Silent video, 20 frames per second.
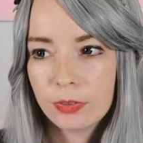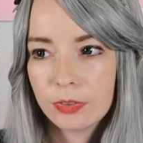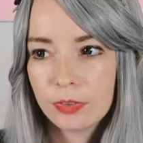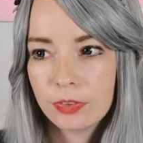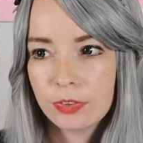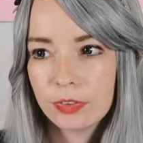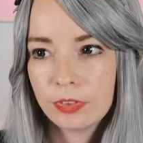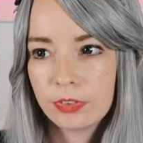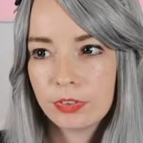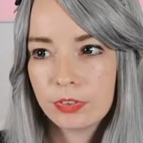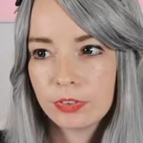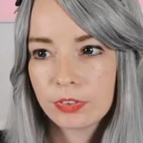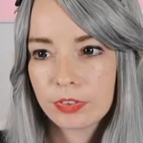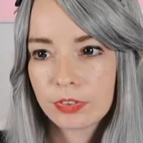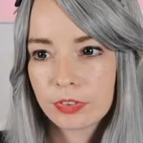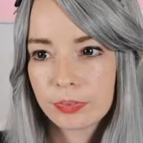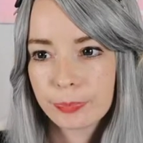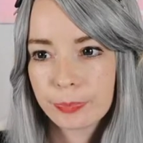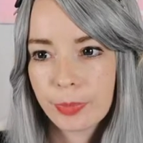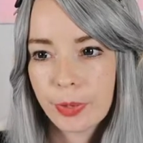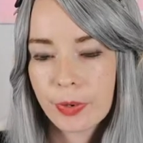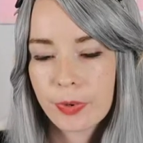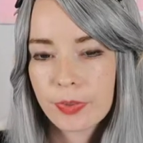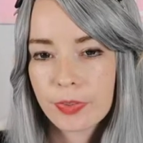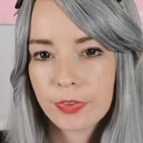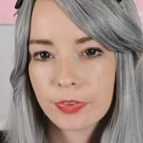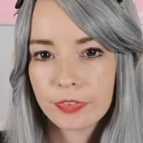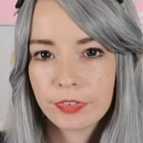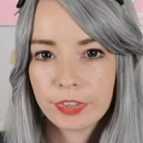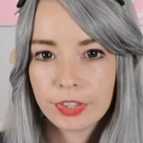Ooh.
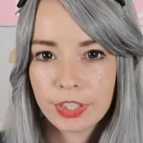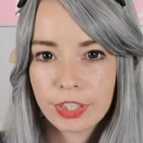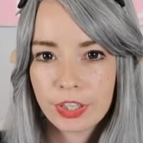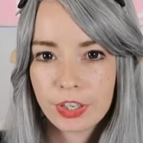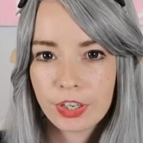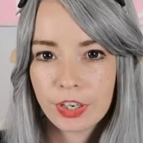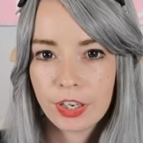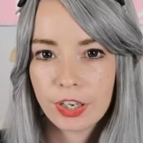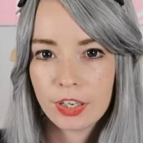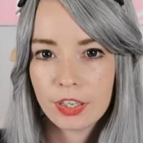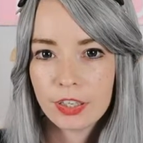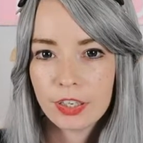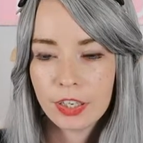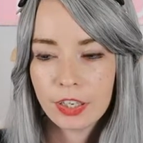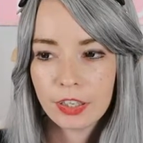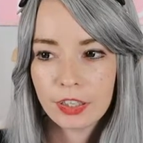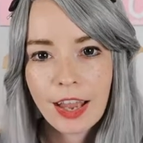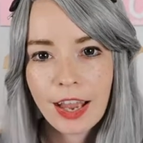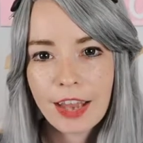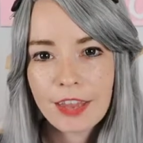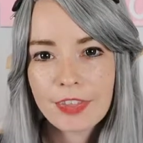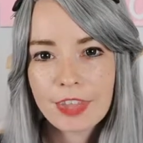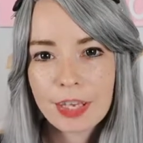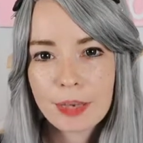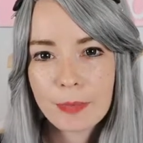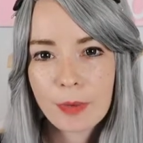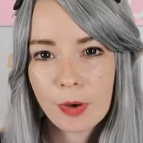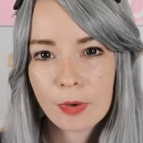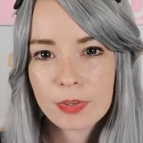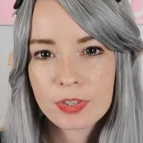Both are really good. I
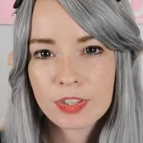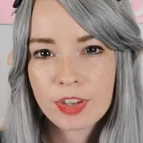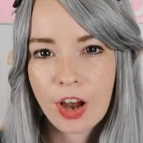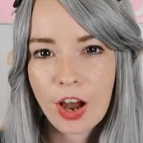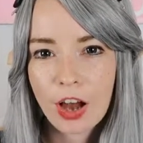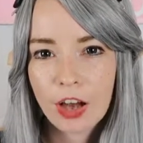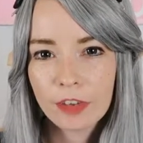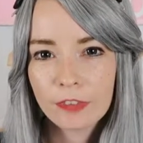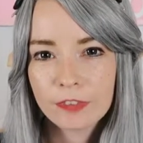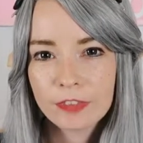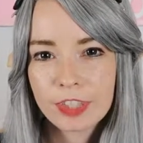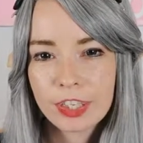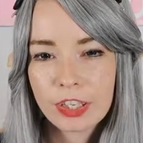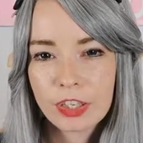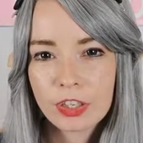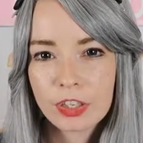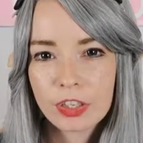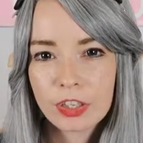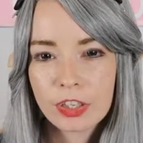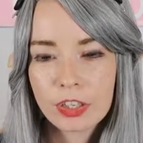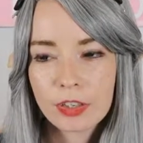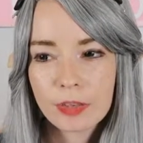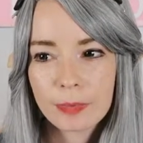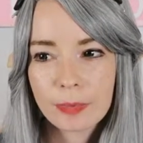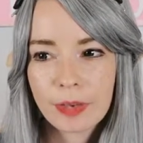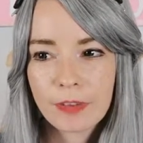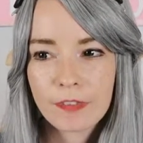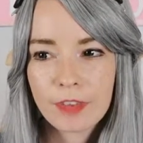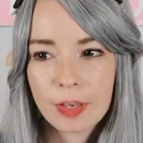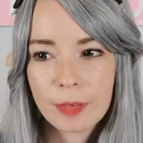think most often
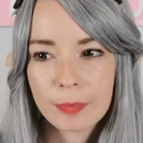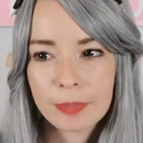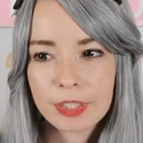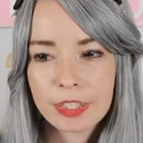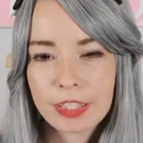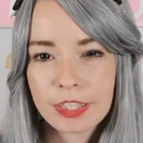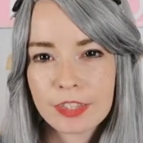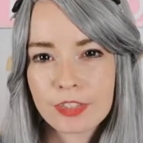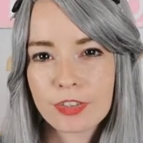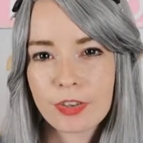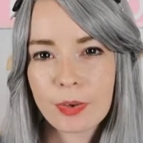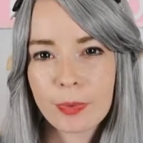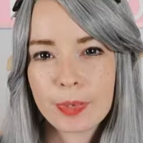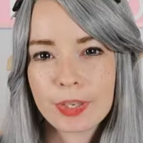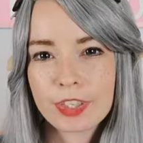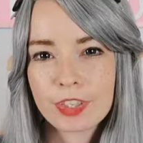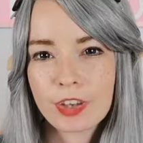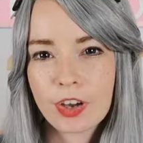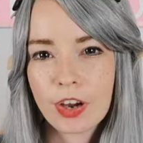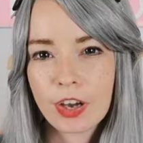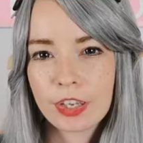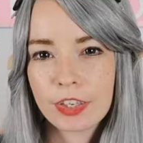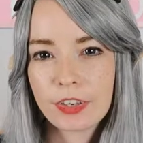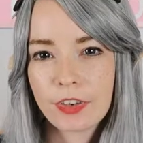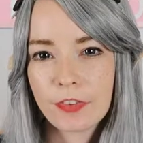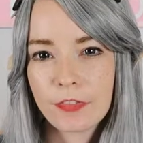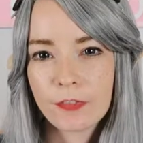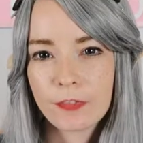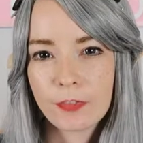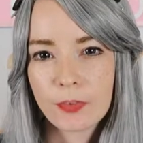my family has always
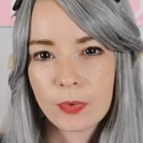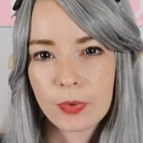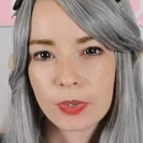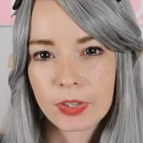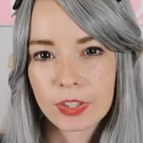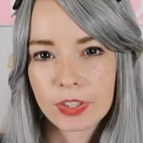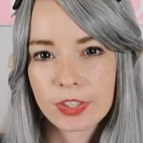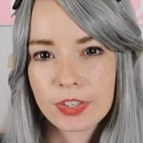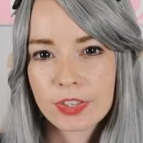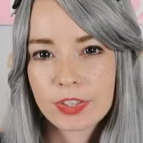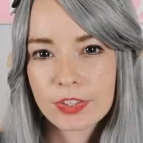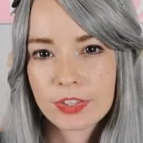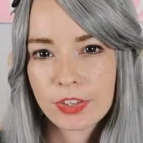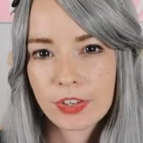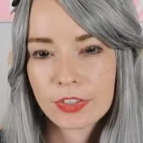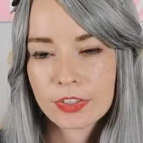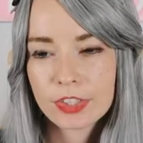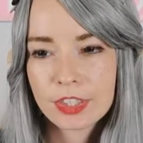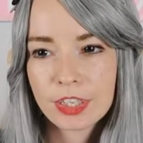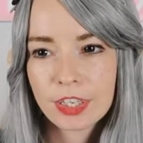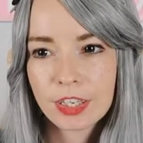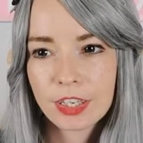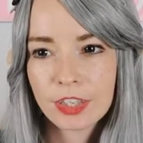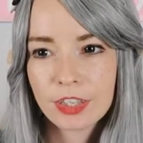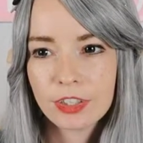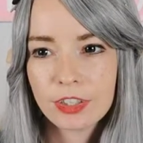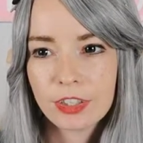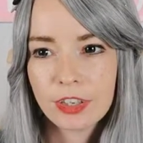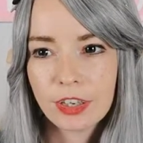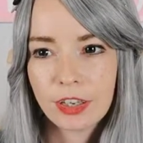gone for
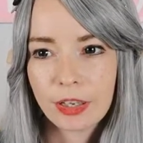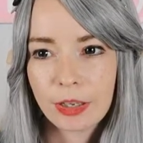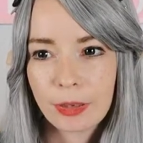salty,